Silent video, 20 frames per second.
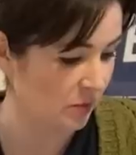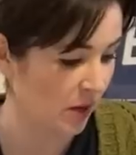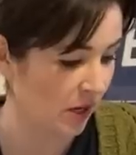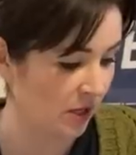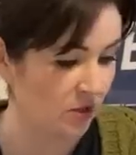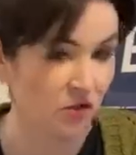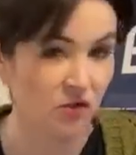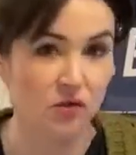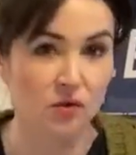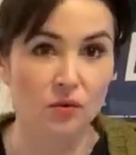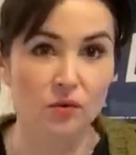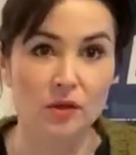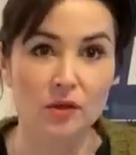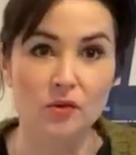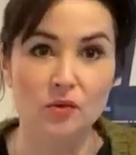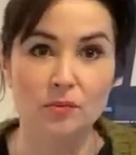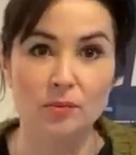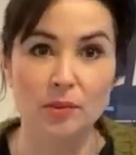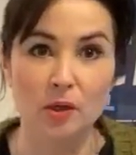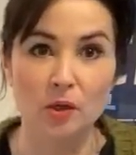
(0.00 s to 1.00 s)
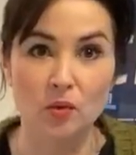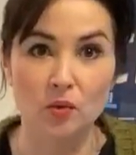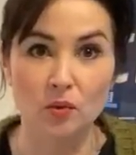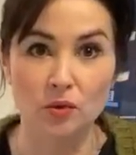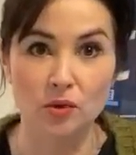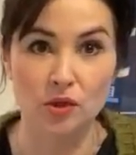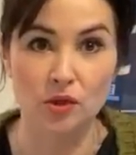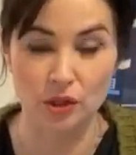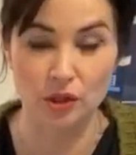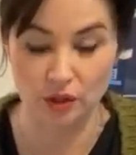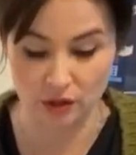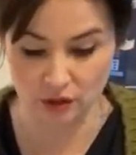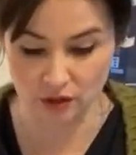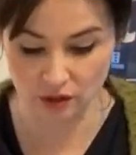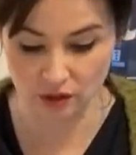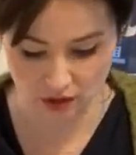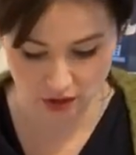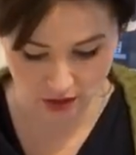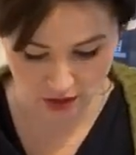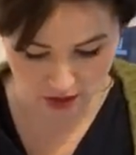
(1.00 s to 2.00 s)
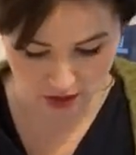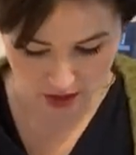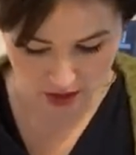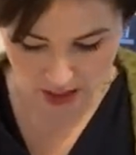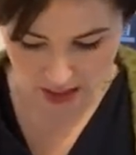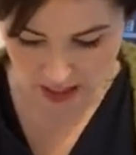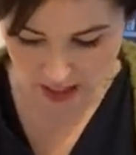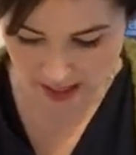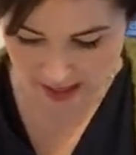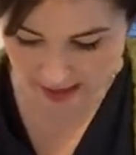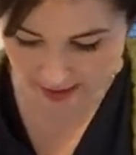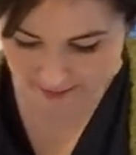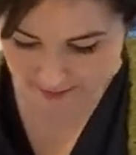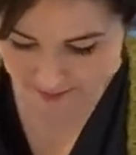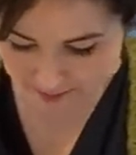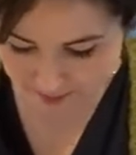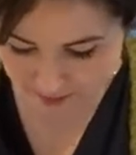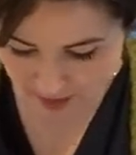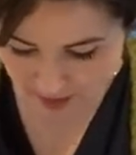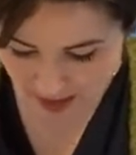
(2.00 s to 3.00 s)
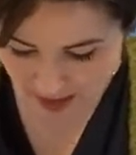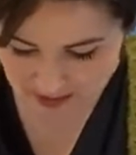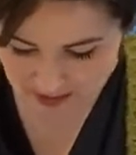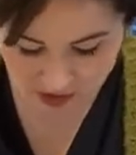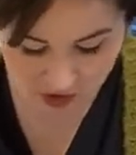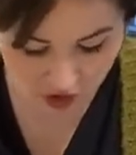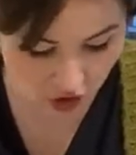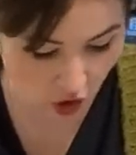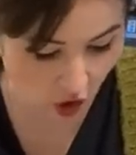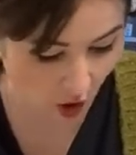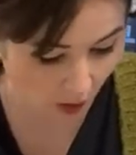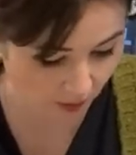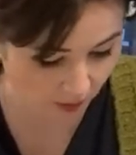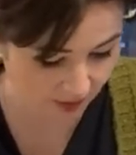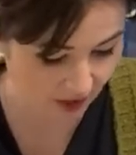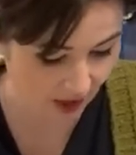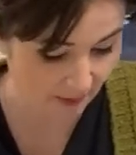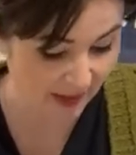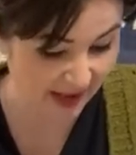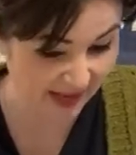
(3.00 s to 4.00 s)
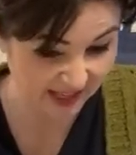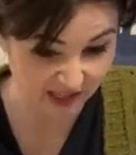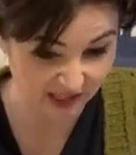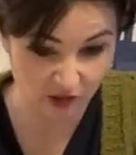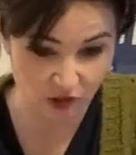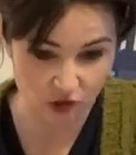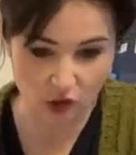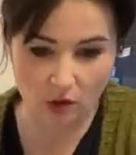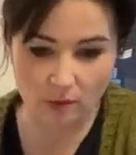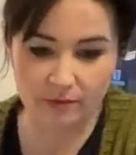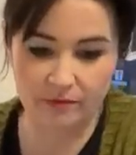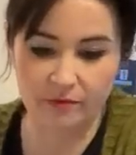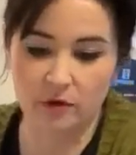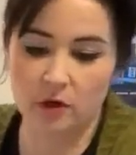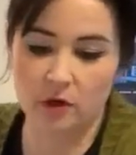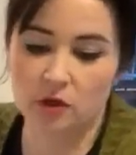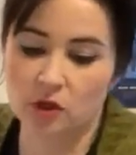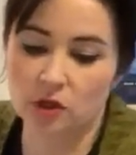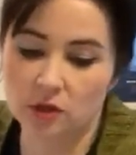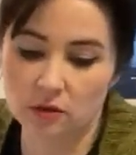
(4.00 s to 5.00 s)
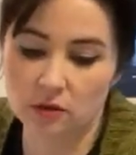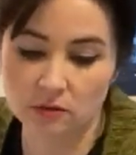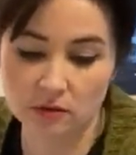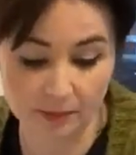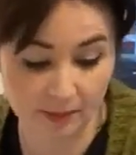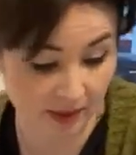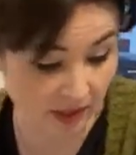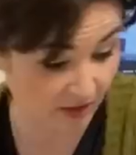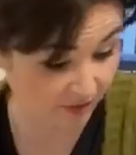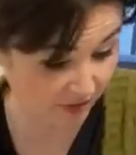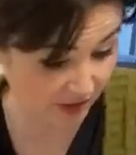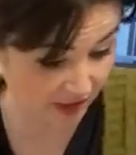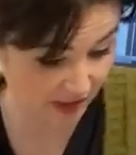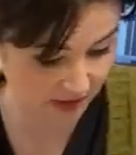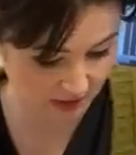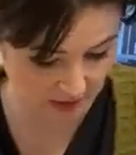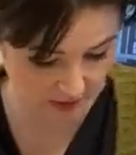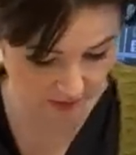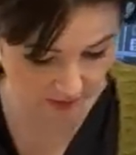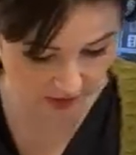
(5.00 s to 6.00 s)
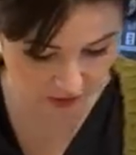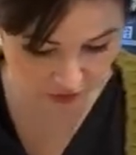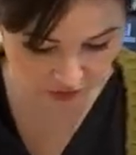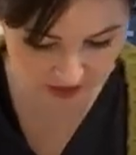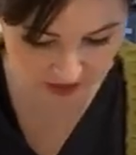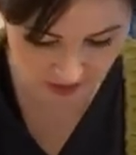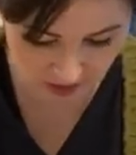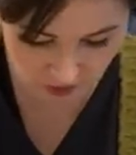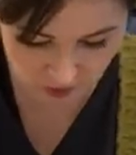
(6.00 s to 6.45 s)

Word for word: but I just thought this would be gorgeous um, as a top, and I'm making a top version. It'd be lovely as a, a dress